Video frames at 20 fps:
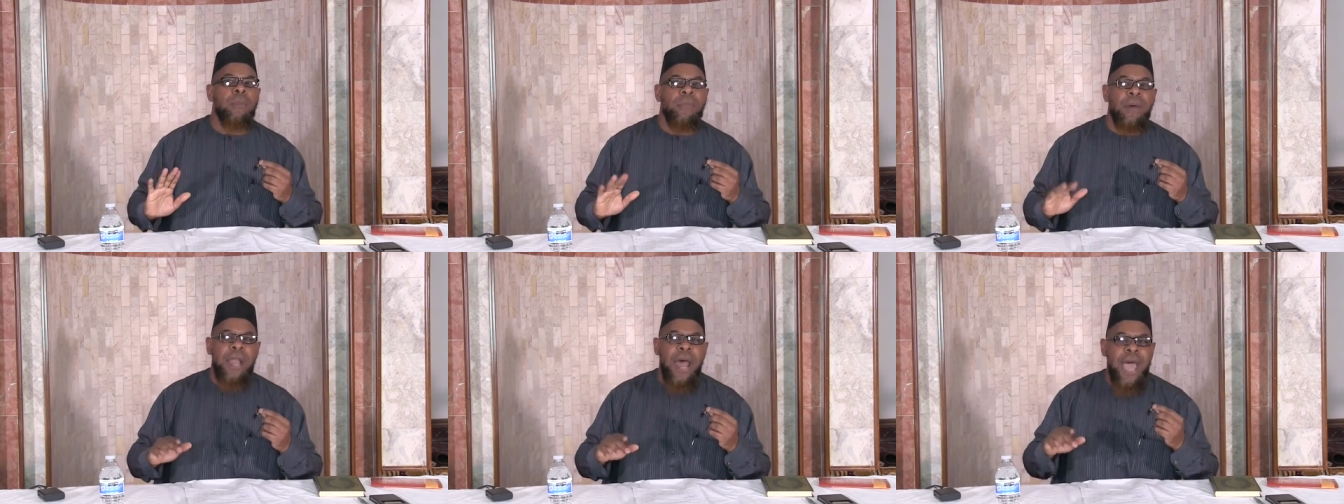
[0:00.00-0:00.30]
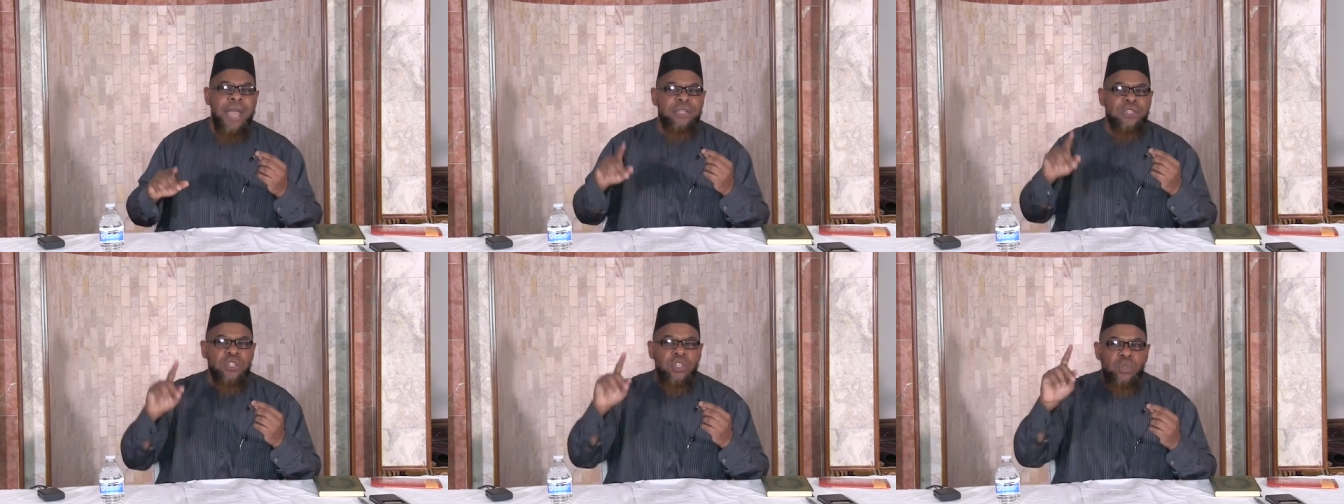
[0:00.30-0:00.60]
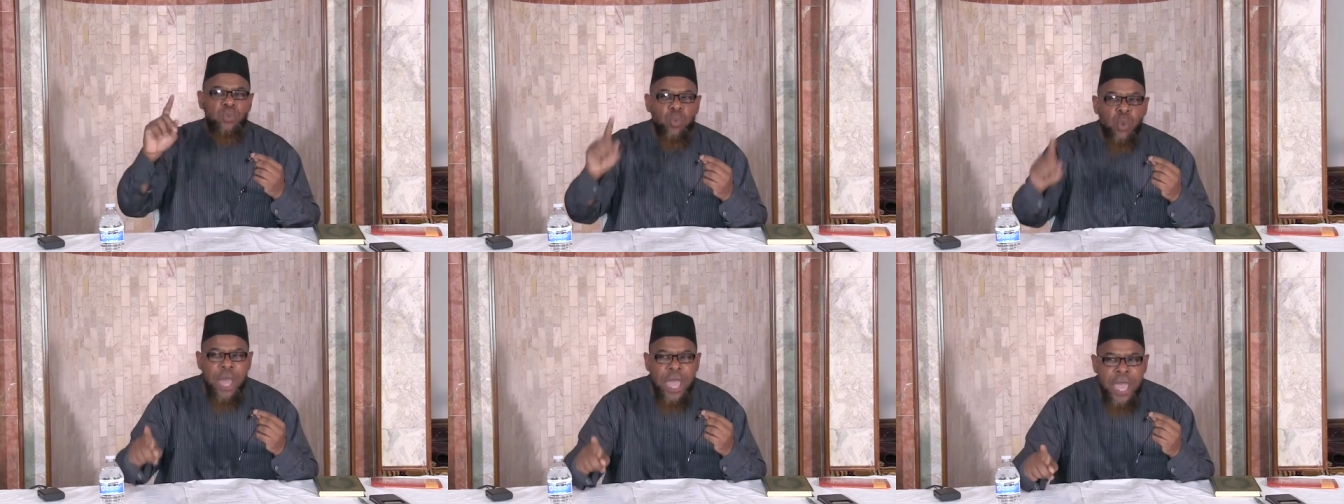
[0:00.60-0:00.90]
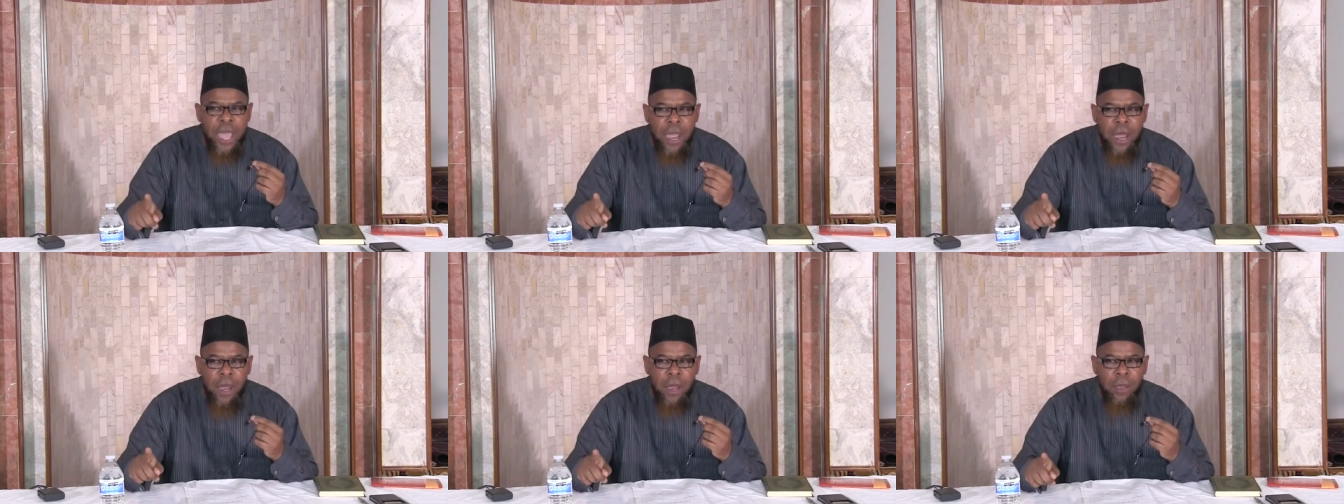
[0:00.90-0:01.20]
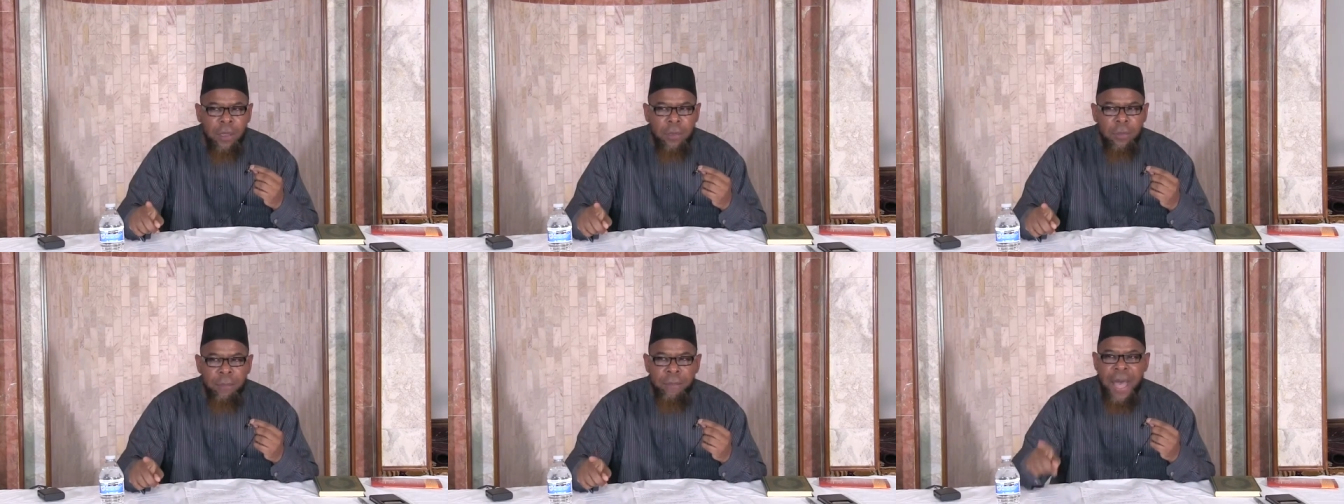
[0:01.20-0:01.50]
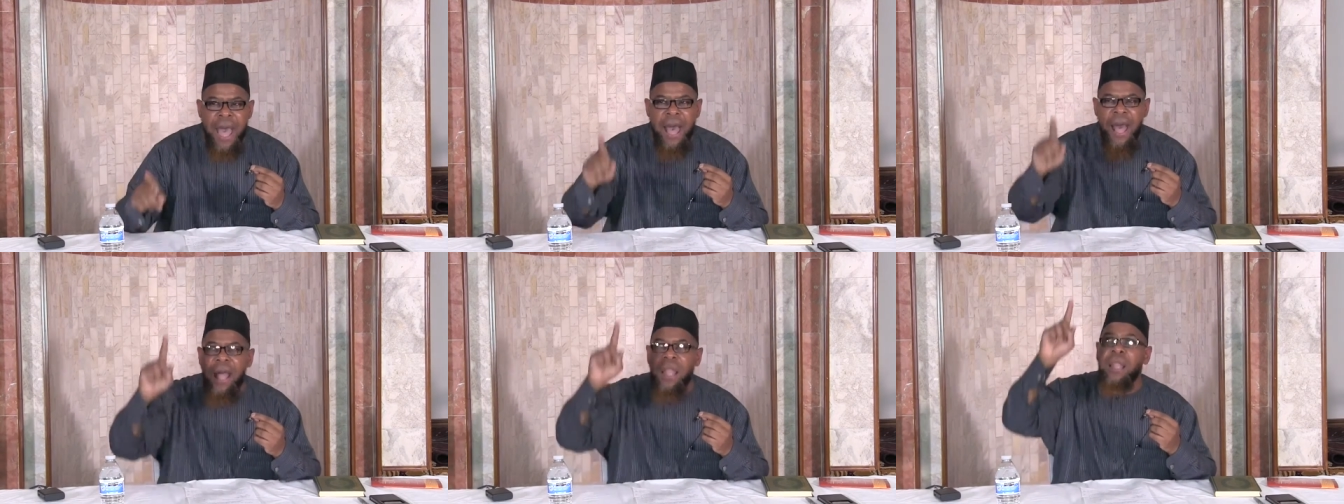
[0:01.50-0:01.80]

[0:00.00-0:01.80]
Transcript: But I swear by